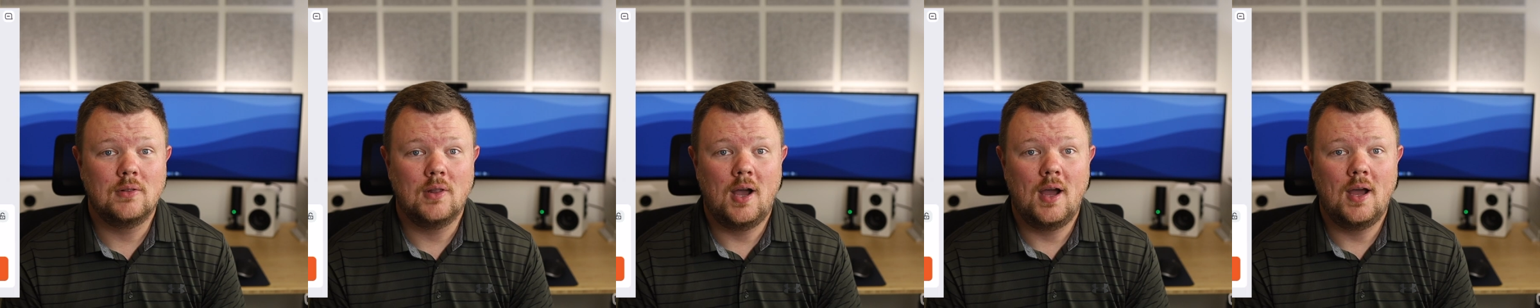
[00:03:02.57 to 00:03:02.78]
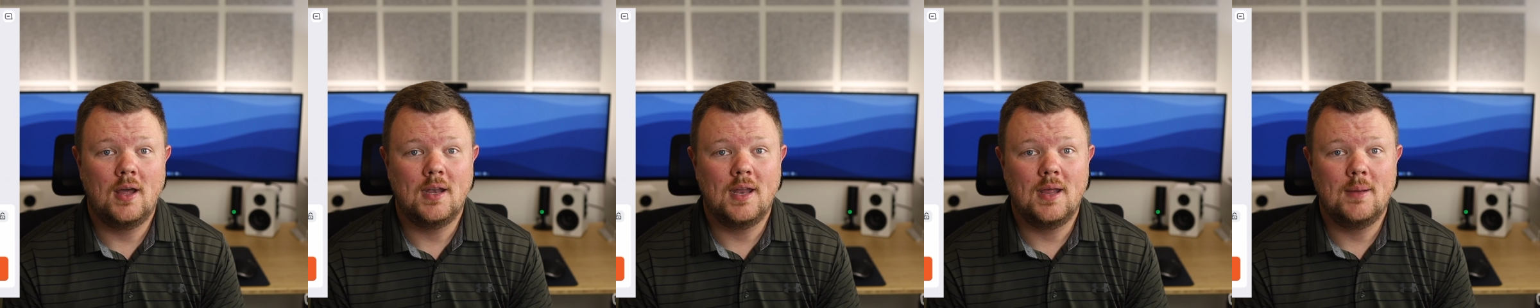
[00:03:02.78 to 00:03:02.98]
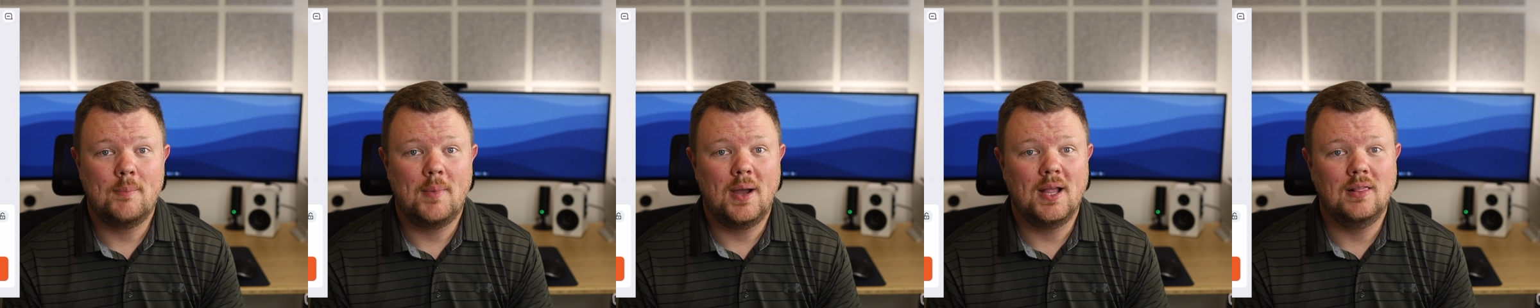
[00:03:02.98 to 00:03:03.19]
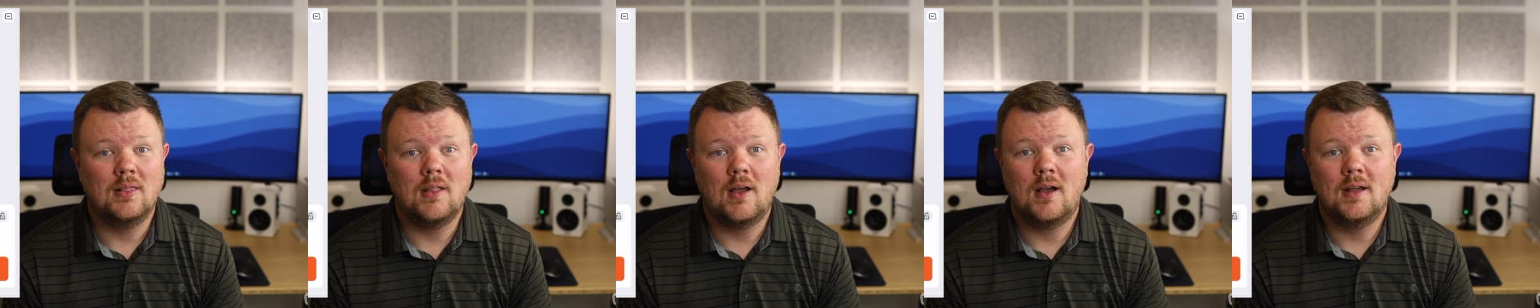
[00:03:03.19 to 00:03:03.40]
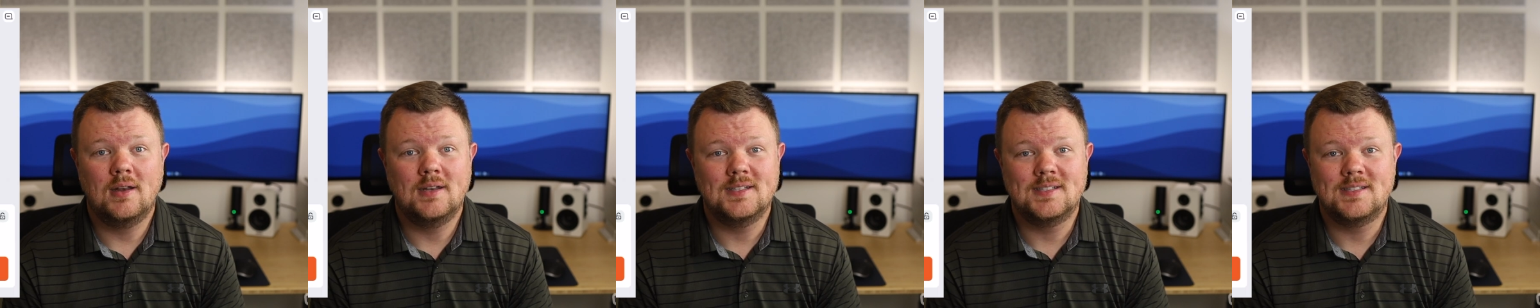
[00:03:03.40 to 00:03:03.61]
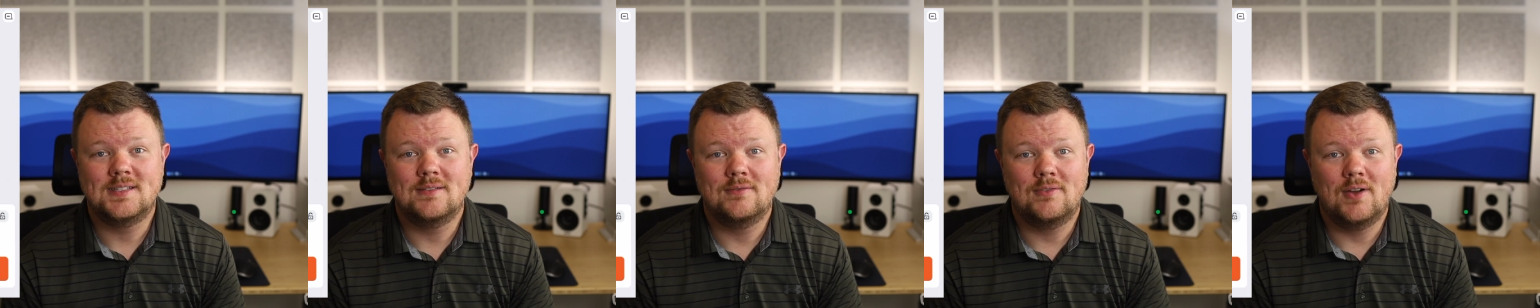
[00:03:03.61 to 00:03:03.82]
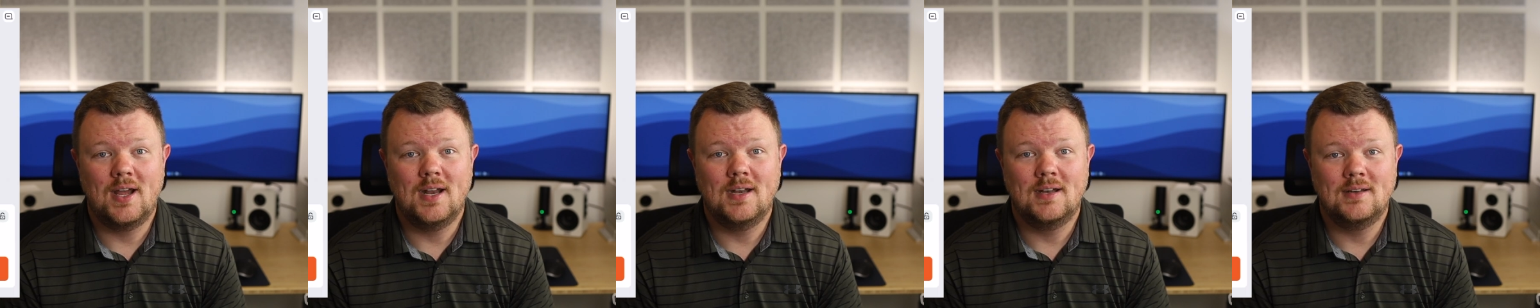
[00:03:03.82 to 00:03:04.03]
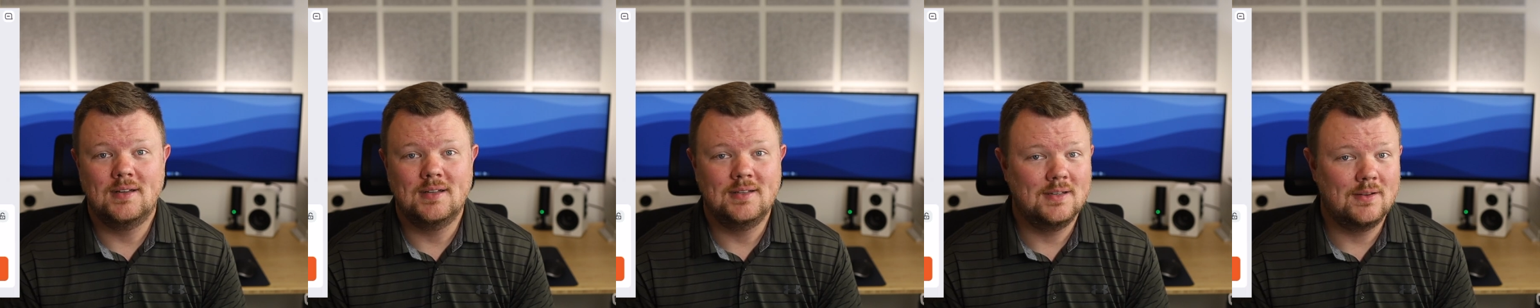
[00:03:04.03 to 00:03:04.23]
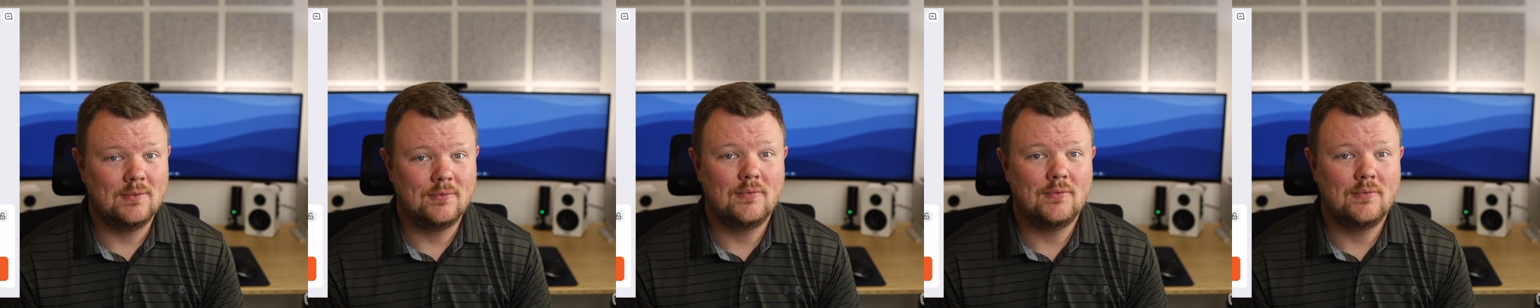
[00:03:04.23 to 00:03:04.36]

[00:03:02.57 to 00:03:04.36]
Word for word: lot, and my lawn is divided into